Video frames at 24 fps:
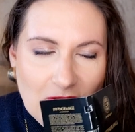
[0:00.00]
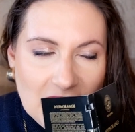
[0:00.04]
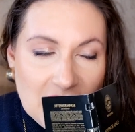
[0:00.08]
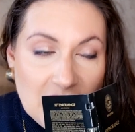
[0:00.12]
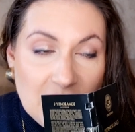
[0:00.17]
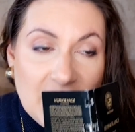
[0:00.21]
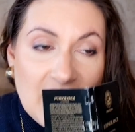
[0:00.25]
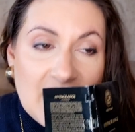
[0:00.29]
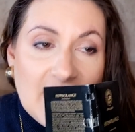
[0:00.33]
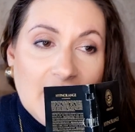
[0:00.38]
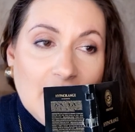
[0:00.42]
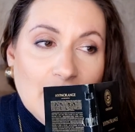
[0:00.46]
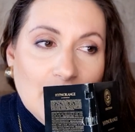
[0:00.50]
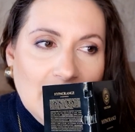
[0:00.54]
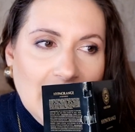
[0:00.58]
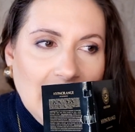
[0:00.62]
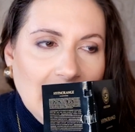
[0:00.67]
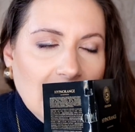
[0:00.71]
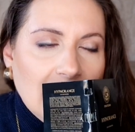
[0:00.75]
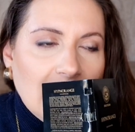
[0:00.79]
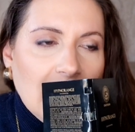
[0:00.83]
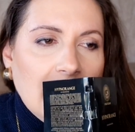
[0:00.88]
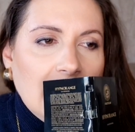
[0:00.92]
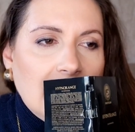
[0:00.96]
It's very
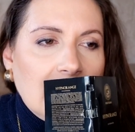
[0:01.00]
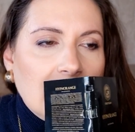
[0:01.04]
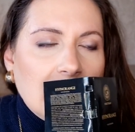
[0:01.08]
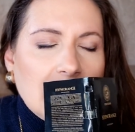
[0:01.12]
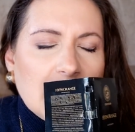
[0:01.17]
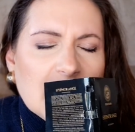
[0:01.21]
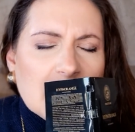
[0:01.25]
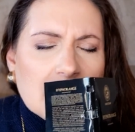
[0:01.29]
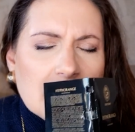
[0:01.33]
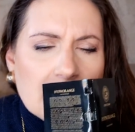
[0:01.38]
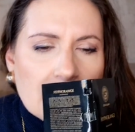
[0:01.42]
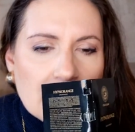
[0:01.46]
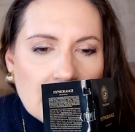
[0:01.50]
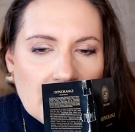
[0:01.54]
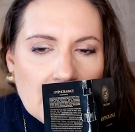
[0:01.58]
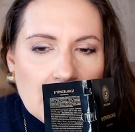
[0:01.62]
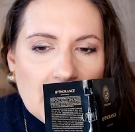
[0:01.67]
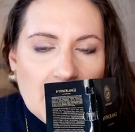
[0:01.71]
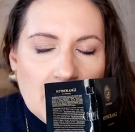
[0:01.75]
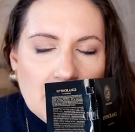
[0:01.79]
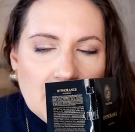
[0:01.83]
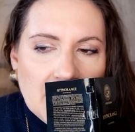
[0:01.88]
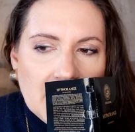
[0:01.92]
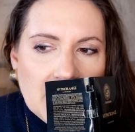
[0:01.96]
unique,
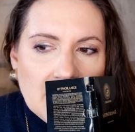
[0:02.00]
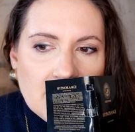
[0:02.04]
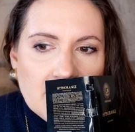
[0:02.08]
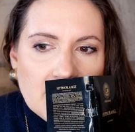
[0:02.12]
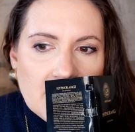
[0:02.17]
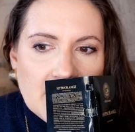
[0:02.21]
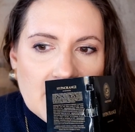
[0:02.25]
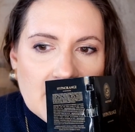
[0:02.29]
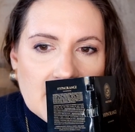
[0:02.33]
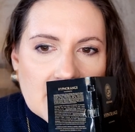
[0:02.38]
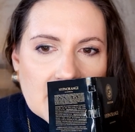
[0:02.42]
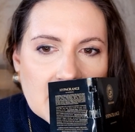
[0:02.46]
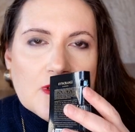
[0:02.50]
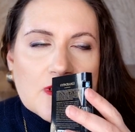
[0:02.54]
extremely unique fragrance.